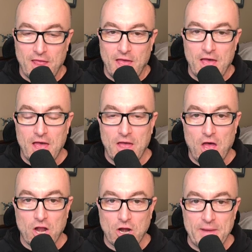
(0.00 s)
Uh,
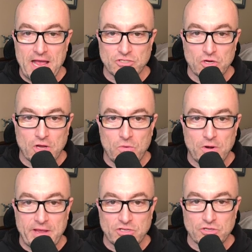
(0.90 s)
on our backstroke, I want to
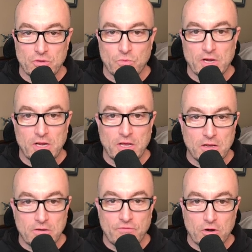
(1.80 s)
make sure that we're getting
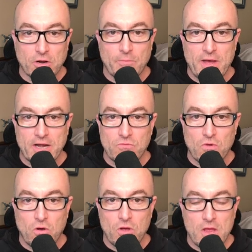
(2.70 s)
good vertical body
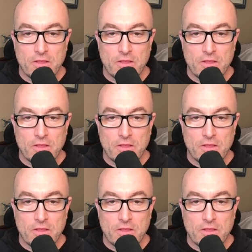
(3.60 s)
roll,